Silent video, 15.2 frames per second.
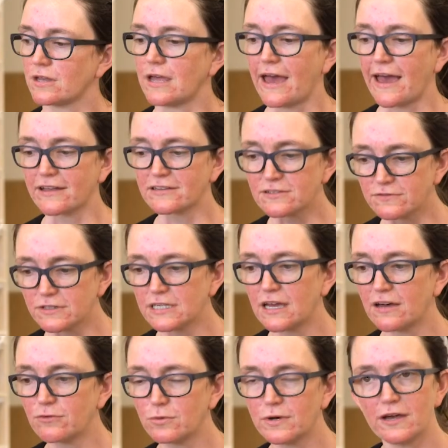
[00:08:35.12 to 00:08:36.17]
of actively
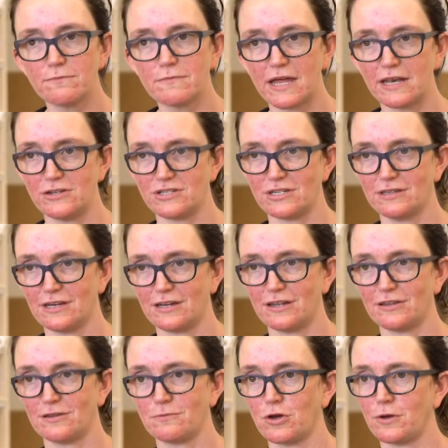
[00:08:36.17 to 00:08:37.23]
have a way of managing that
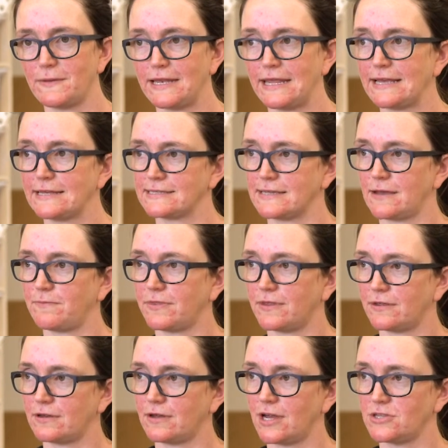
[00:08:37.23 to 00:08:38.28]
at the moment, except
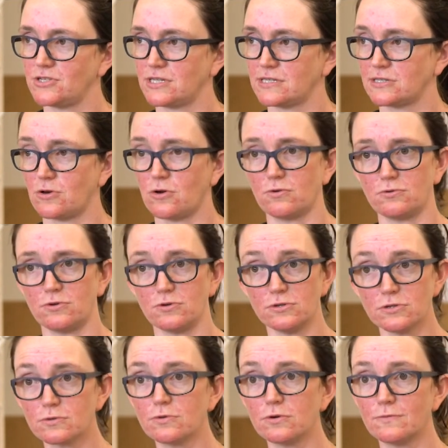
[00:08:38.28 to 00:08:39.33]
that I just hold on
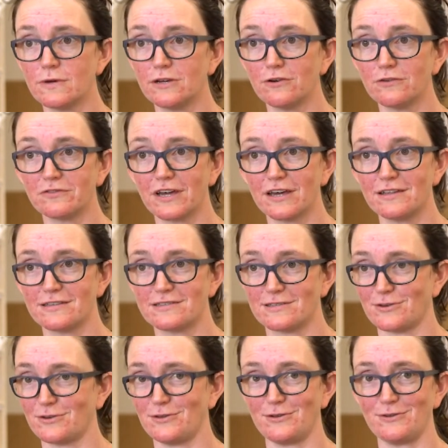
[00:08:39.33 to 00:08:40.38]
to all my offcuts
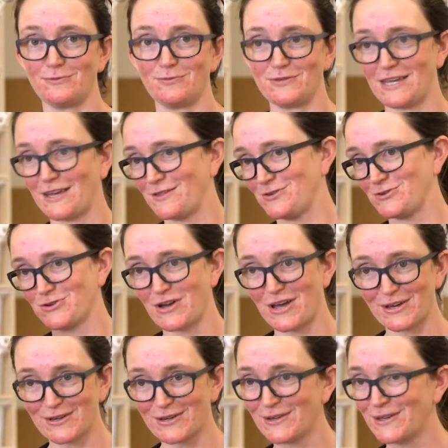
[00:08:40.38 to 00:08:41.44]
so that down the
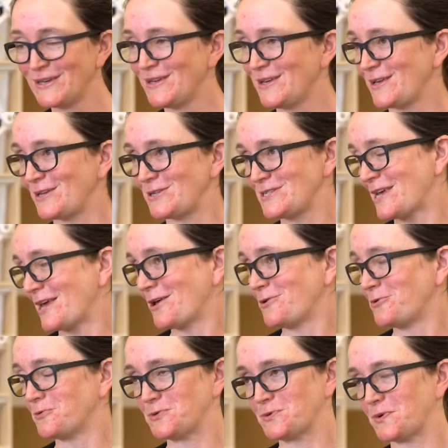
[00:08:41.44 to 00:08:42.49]
track in
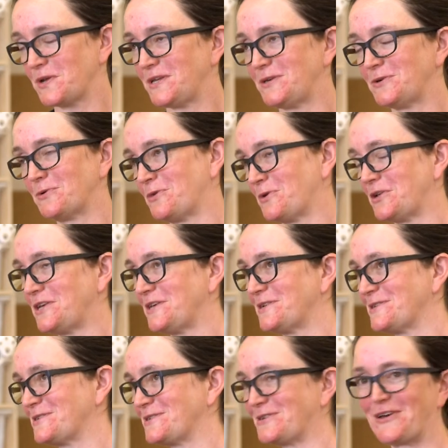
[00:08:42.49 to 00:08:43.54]
10 or 20 or 30
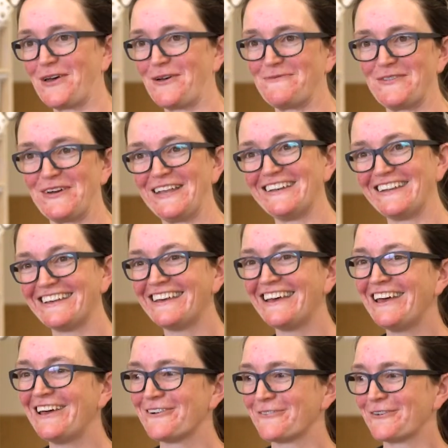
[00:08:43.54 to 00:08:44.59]
years time,
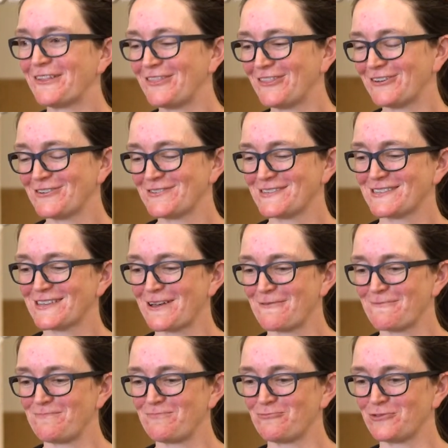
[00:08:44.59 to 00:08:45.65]
when those
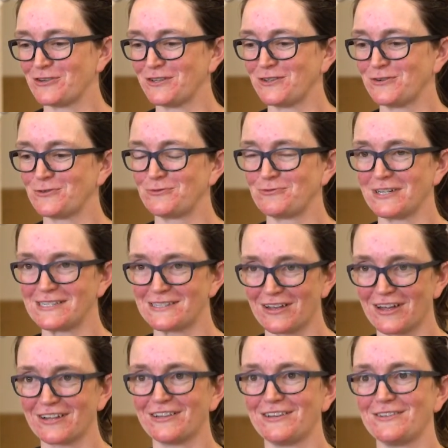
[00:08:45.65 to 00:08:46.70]
really good
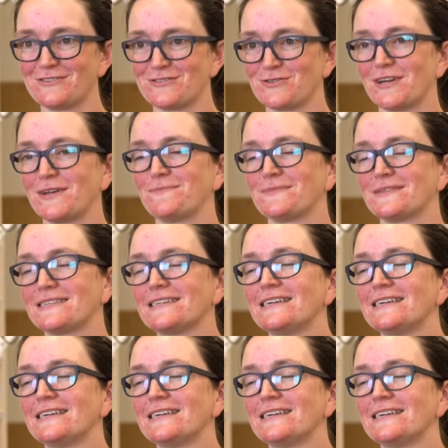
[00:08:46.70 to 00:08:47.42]
recycling streams